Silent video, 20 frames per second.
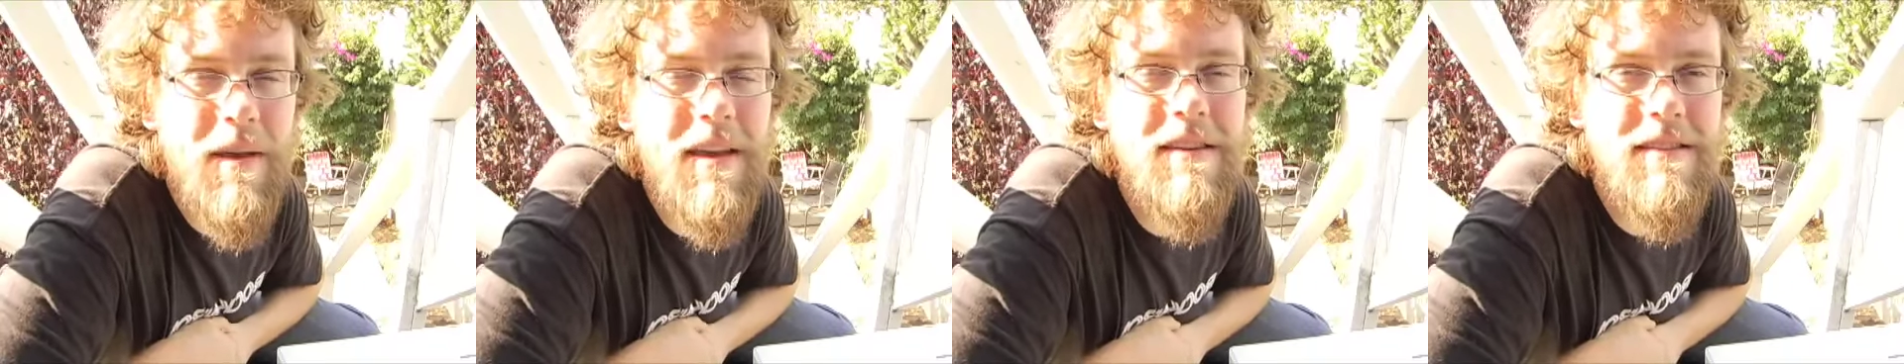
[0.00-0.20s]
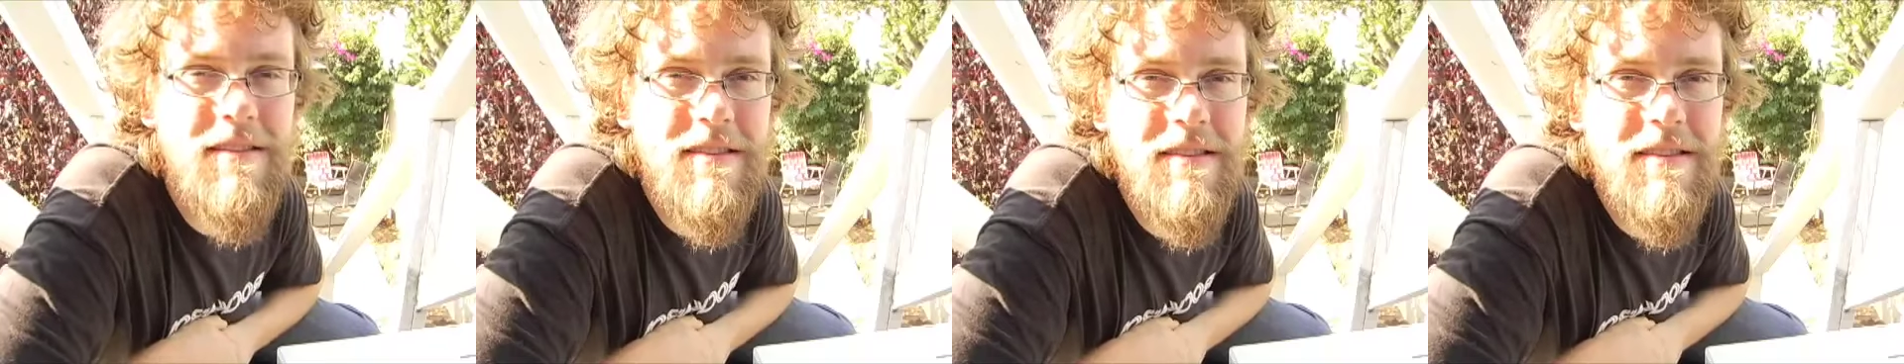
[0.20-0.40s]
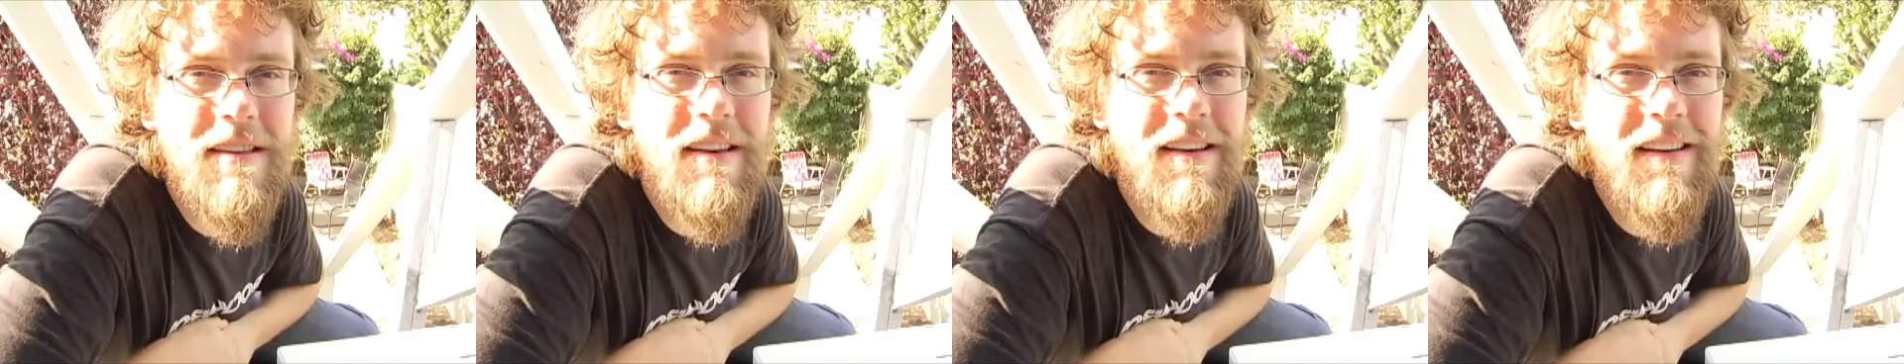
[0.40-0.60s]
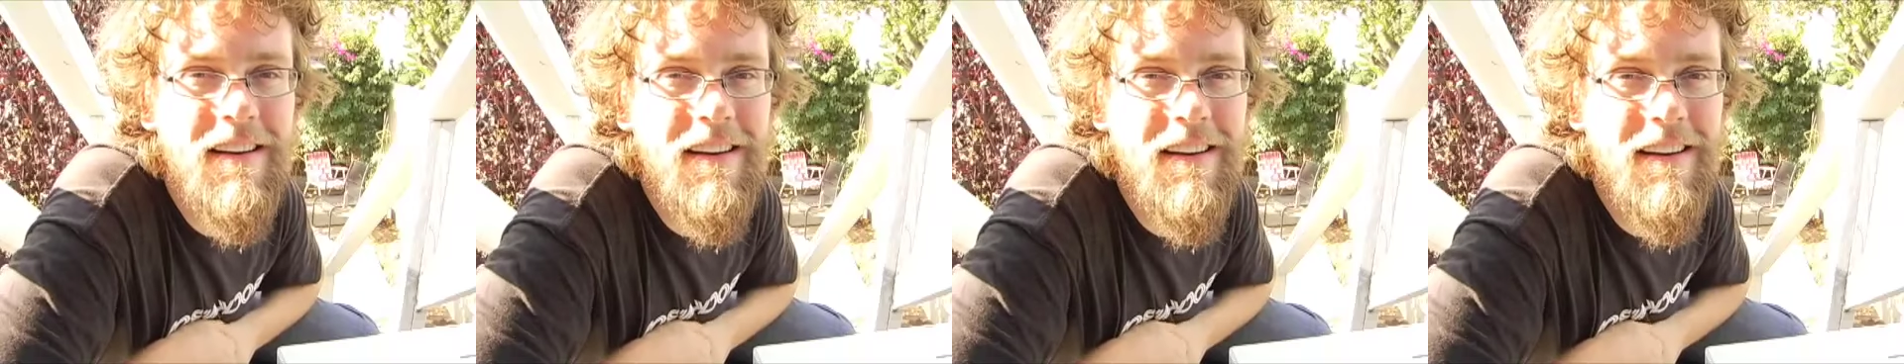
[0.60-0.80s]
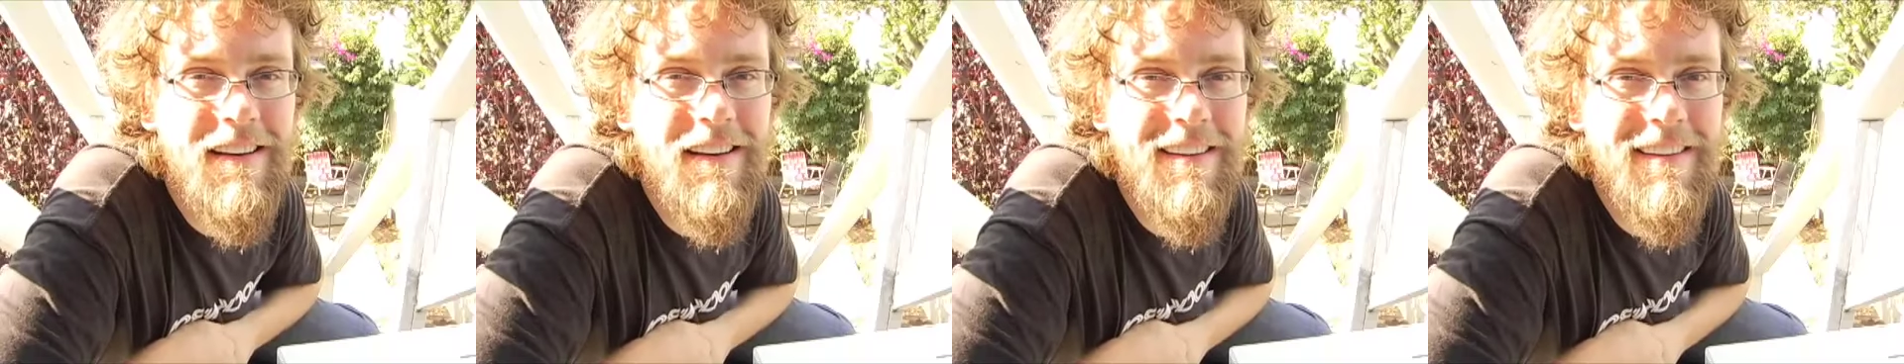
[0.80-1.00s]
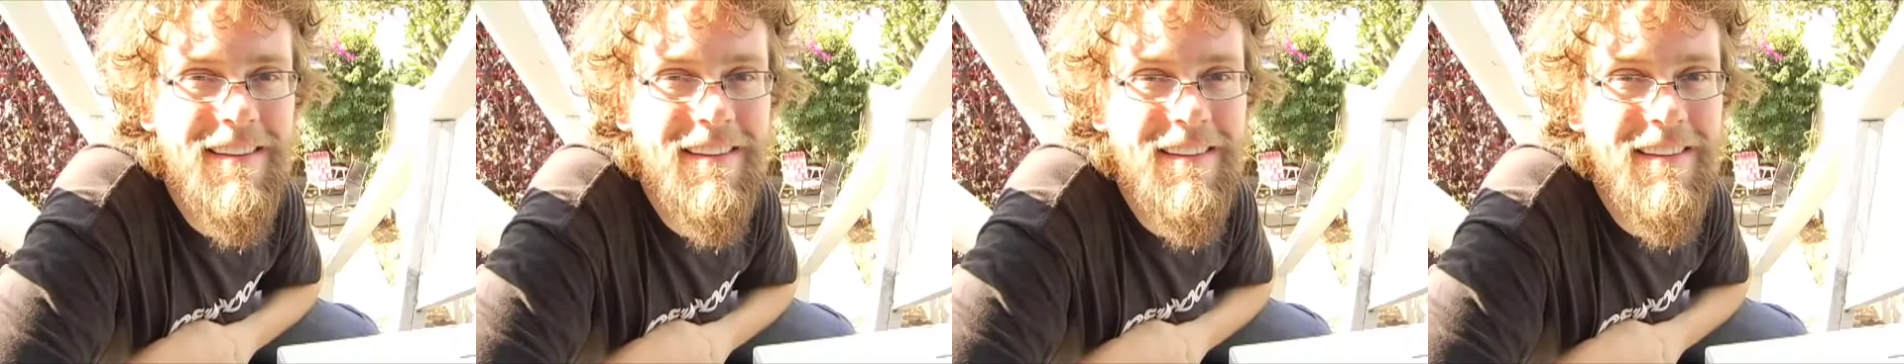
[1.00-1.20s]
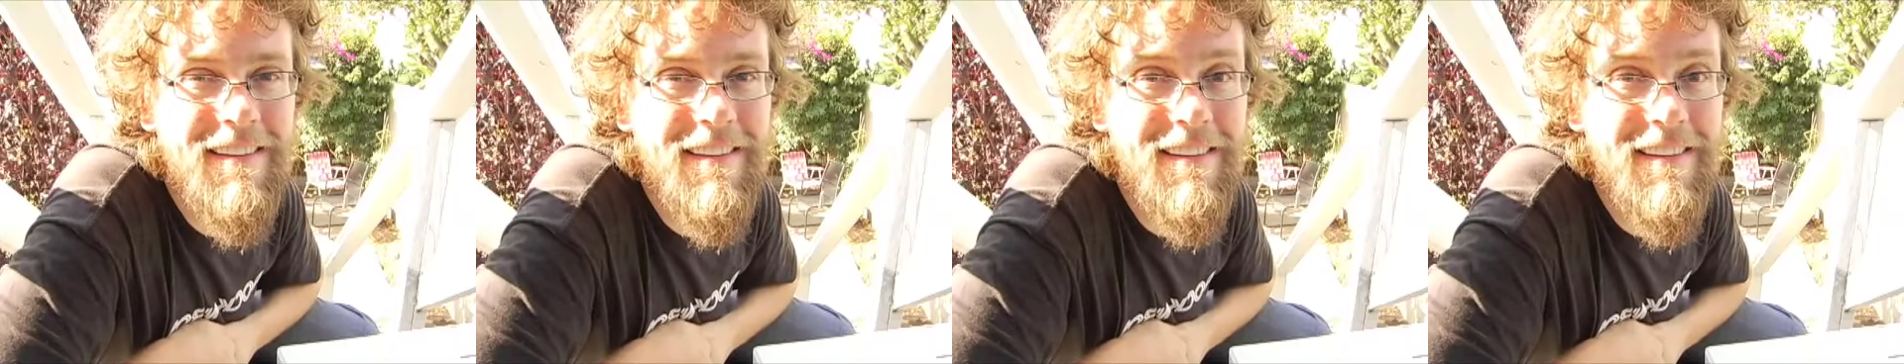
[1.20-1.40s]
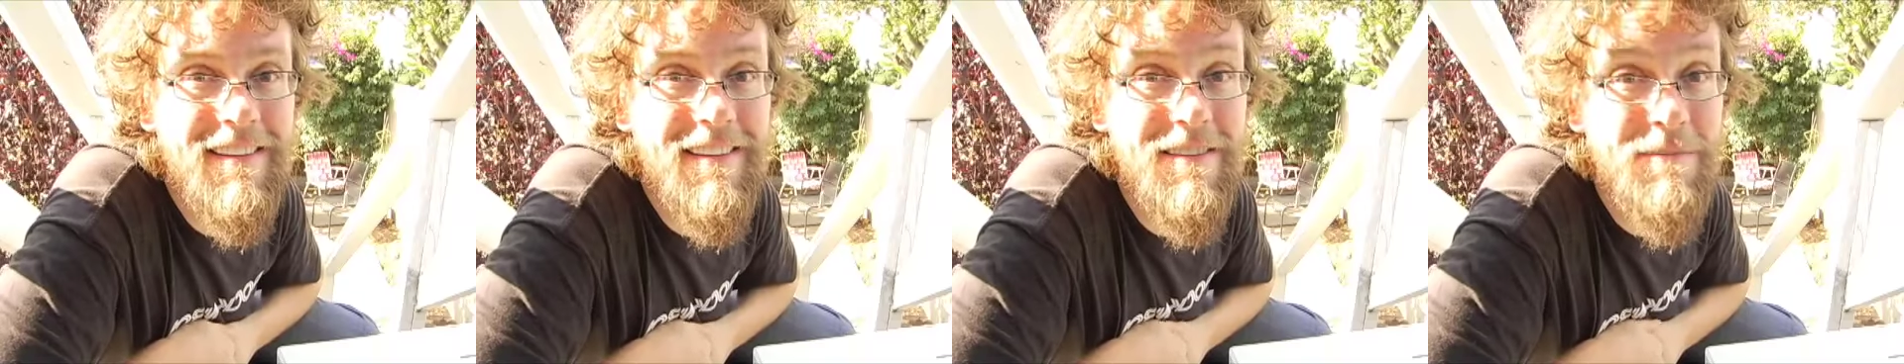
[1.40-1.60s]
peace.
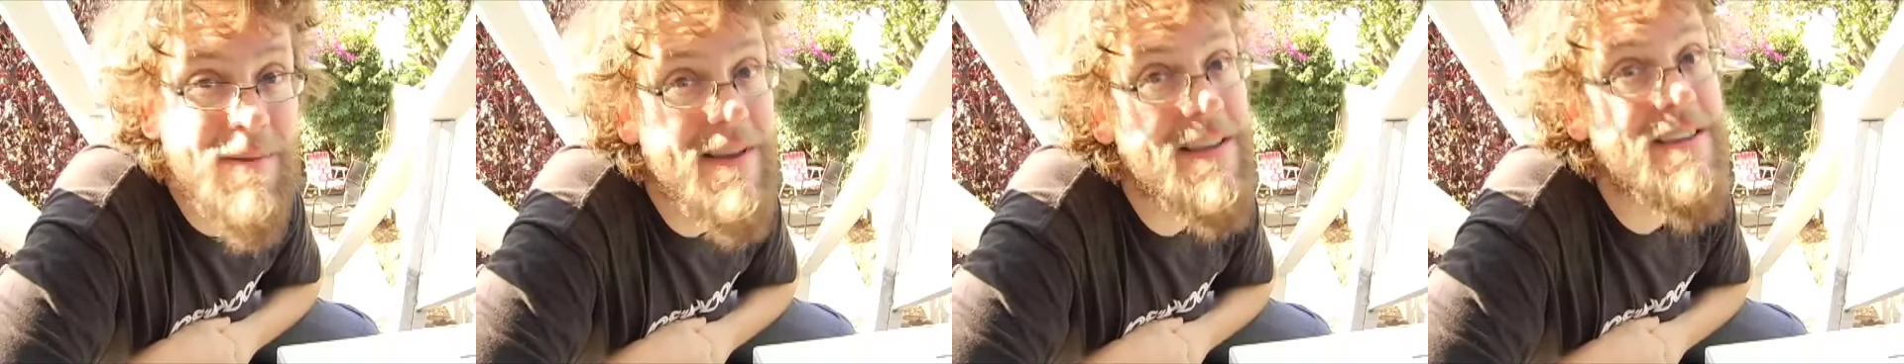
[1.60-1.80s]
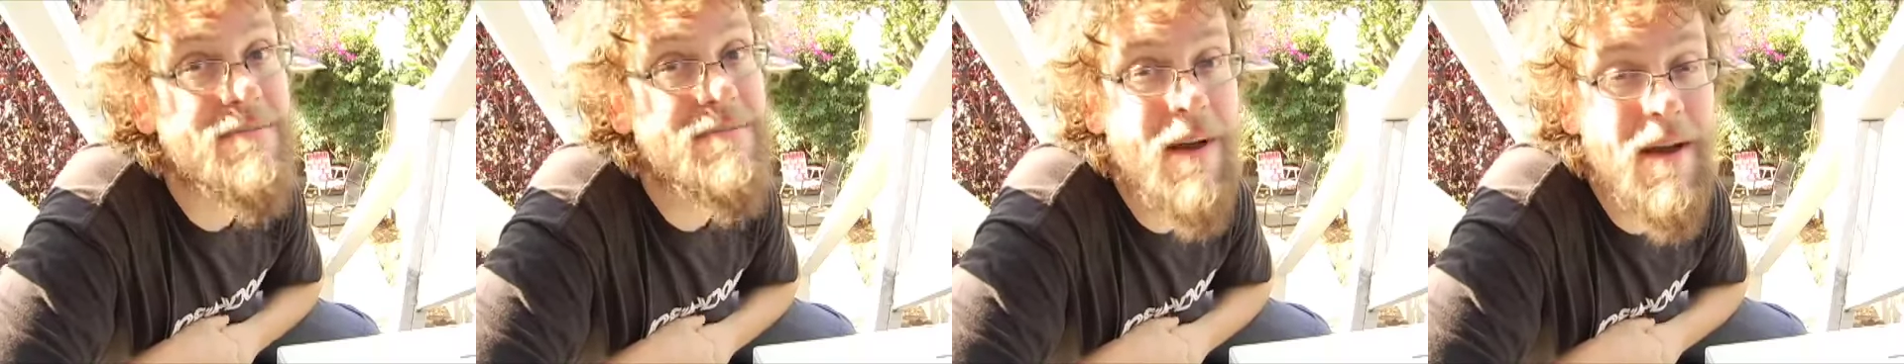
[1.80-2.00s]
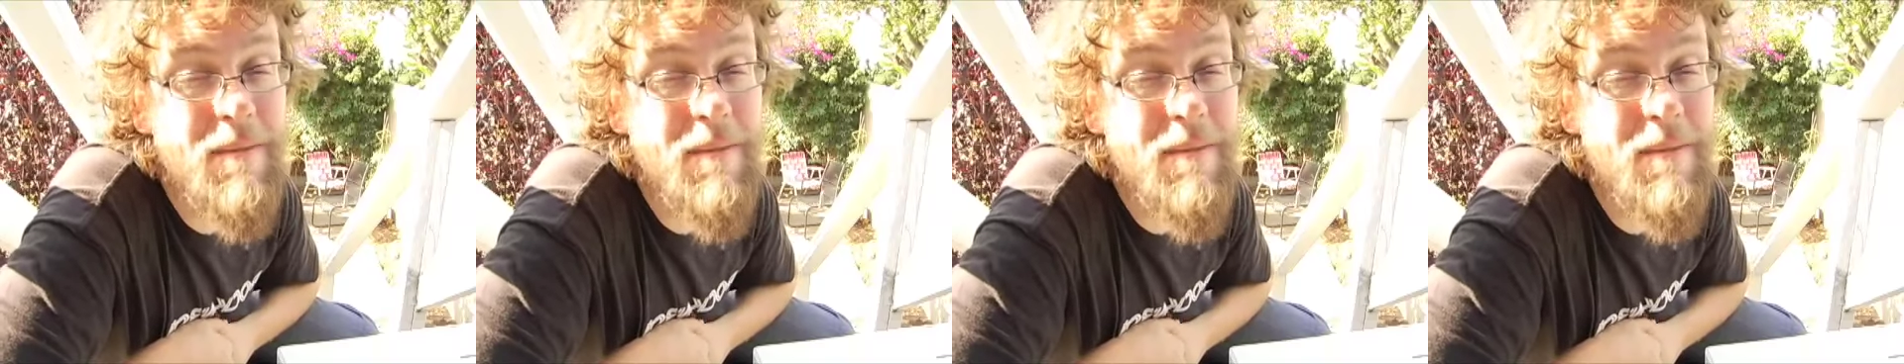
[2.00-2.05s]
Piece